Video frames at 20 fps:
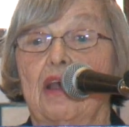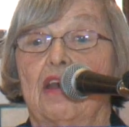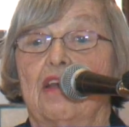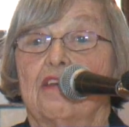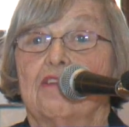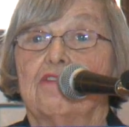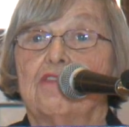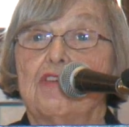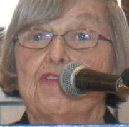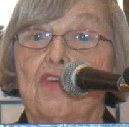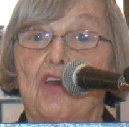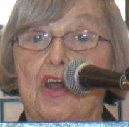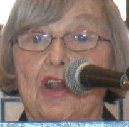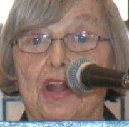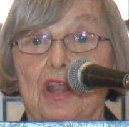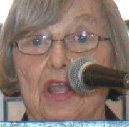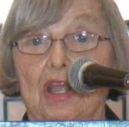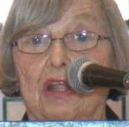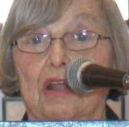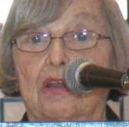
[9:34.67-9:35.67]
We were
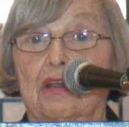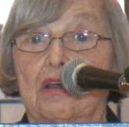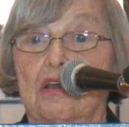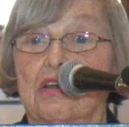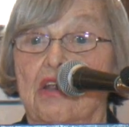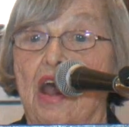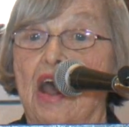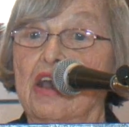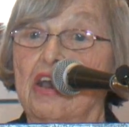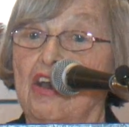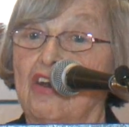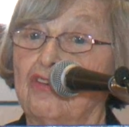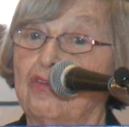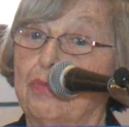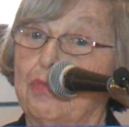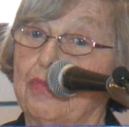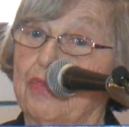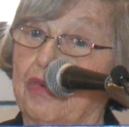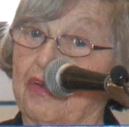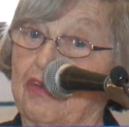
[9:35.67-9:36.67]
in Krakow,
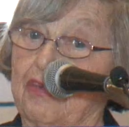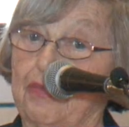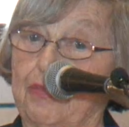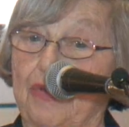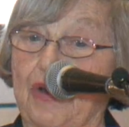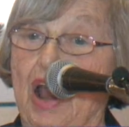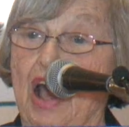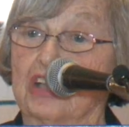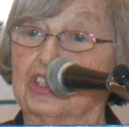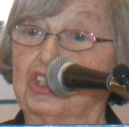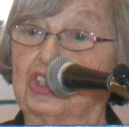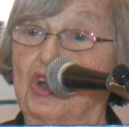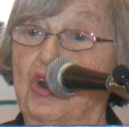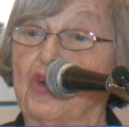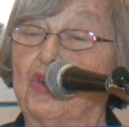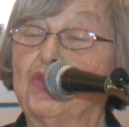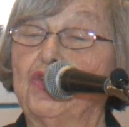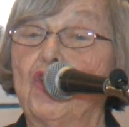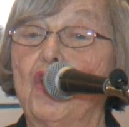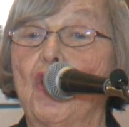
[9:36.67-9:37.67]

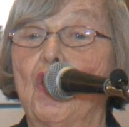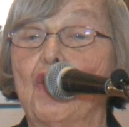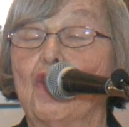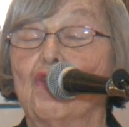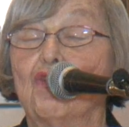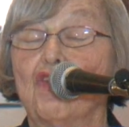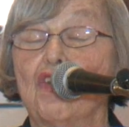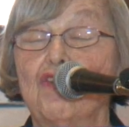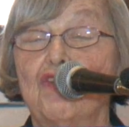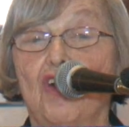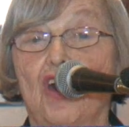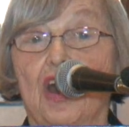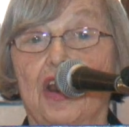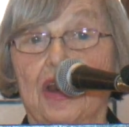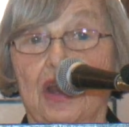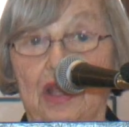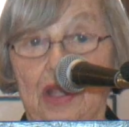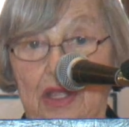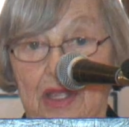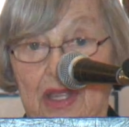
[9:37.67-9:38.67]
Plaszow. We were
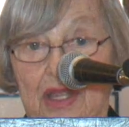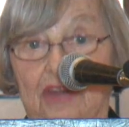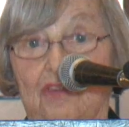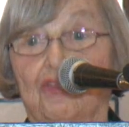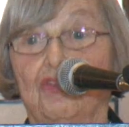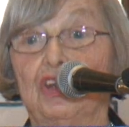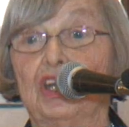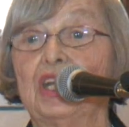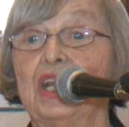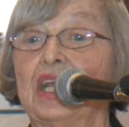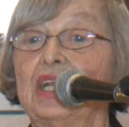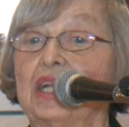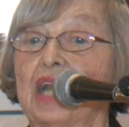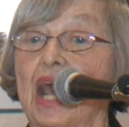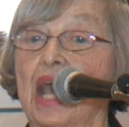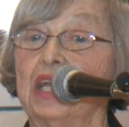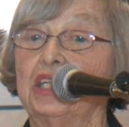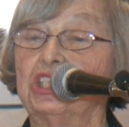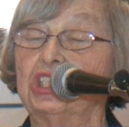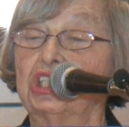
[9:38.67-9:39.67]
in Wiener
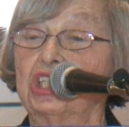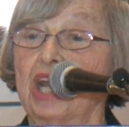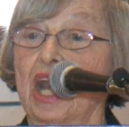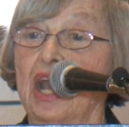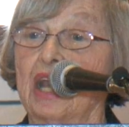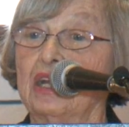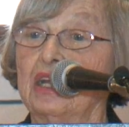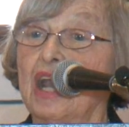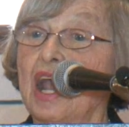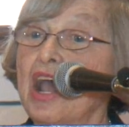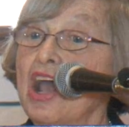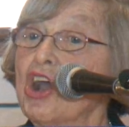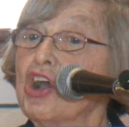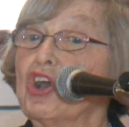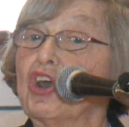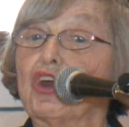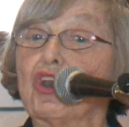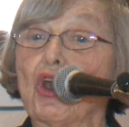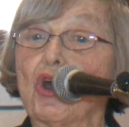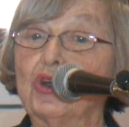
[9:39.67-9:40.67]
Neustadt,
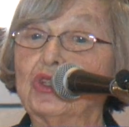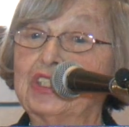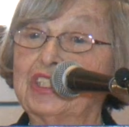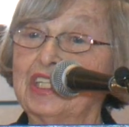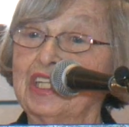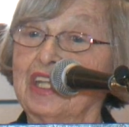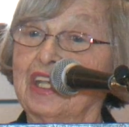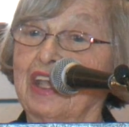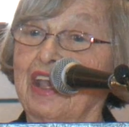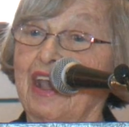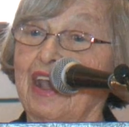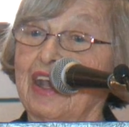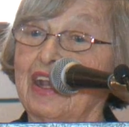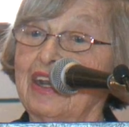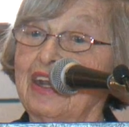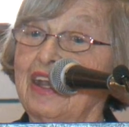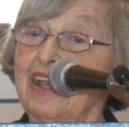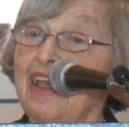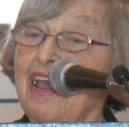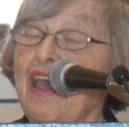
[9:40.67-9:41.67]
Grosingen,
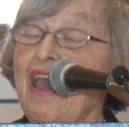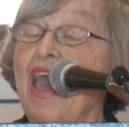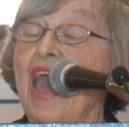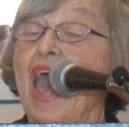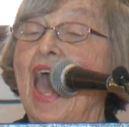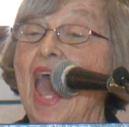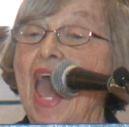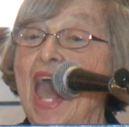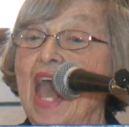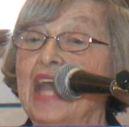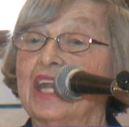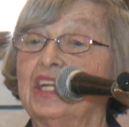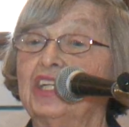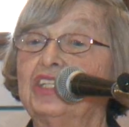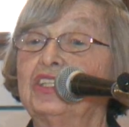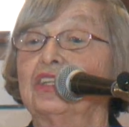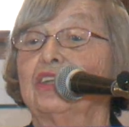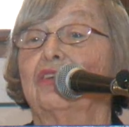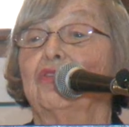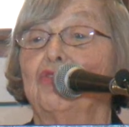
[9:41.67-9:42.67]

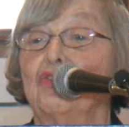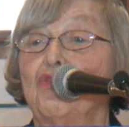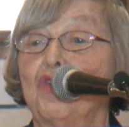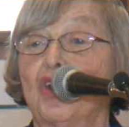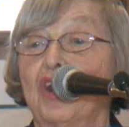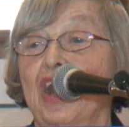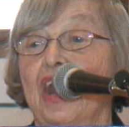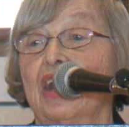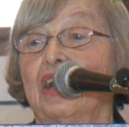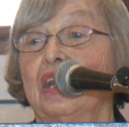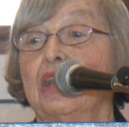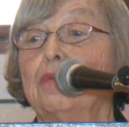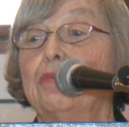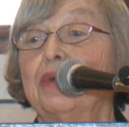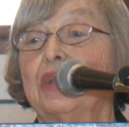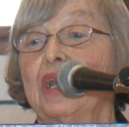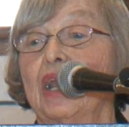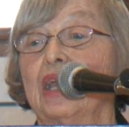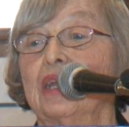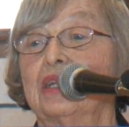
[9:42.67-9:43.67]
and we were
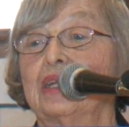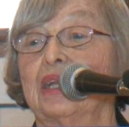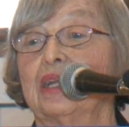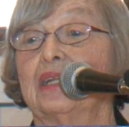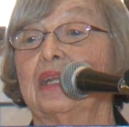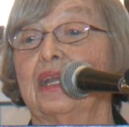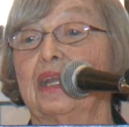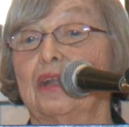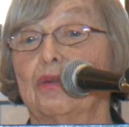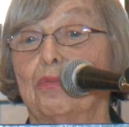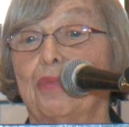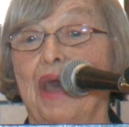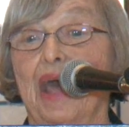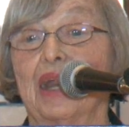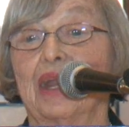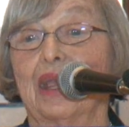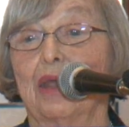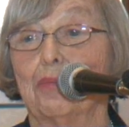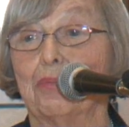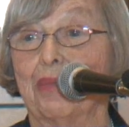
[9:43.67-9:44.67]
liberated in
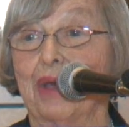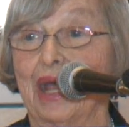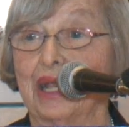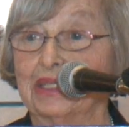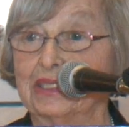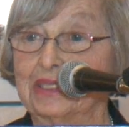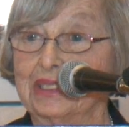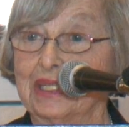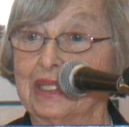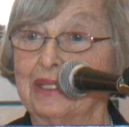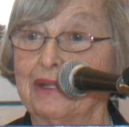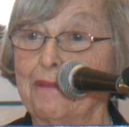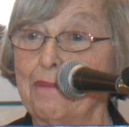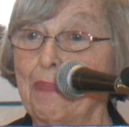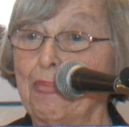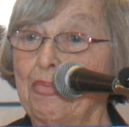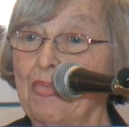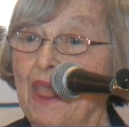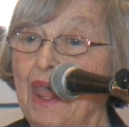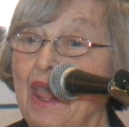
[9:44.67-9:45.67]
Bergen-Belsen.
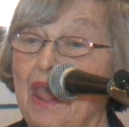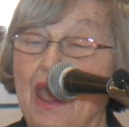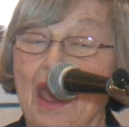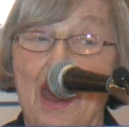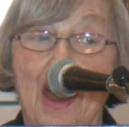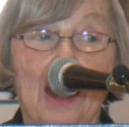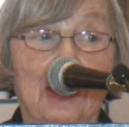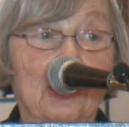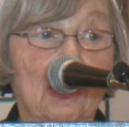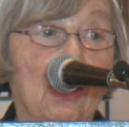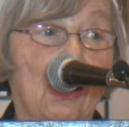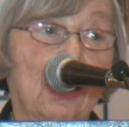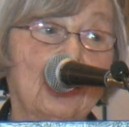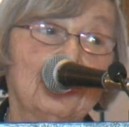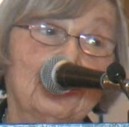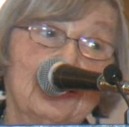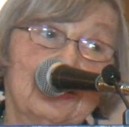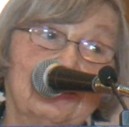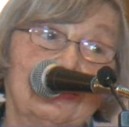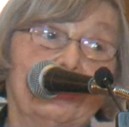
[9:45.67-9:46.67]
And
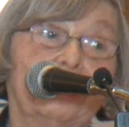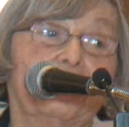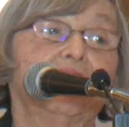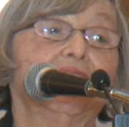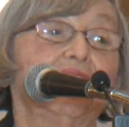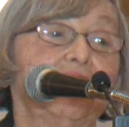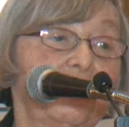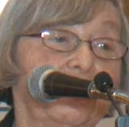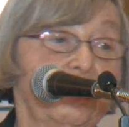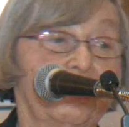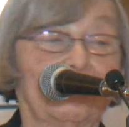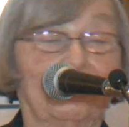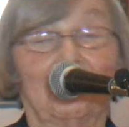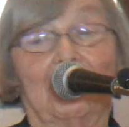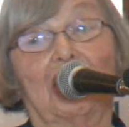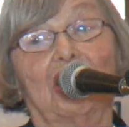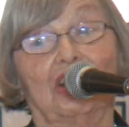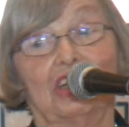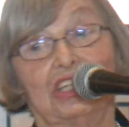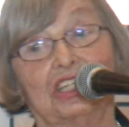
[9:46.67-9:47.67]
under the
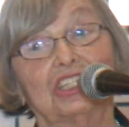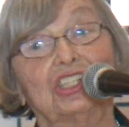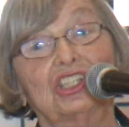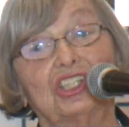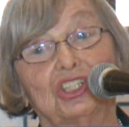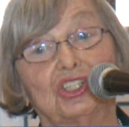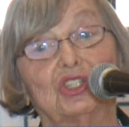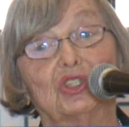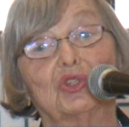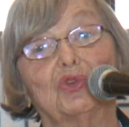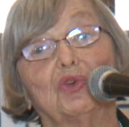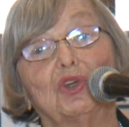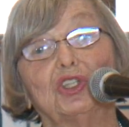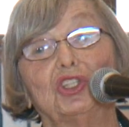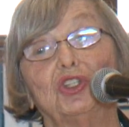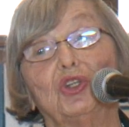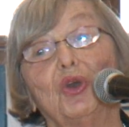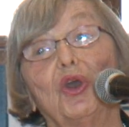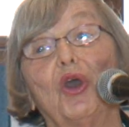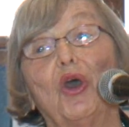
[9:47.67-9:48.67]
conditions what
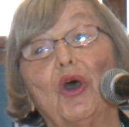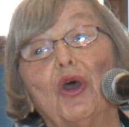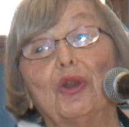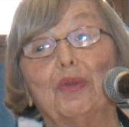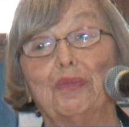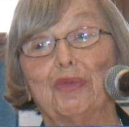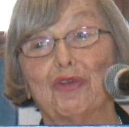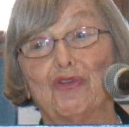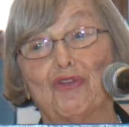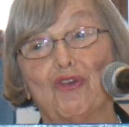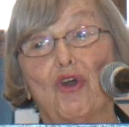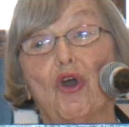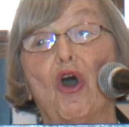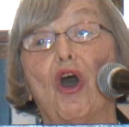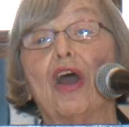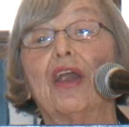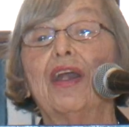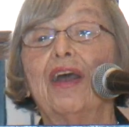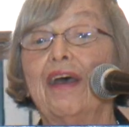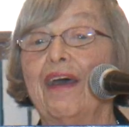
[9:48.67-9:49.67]
you heard before,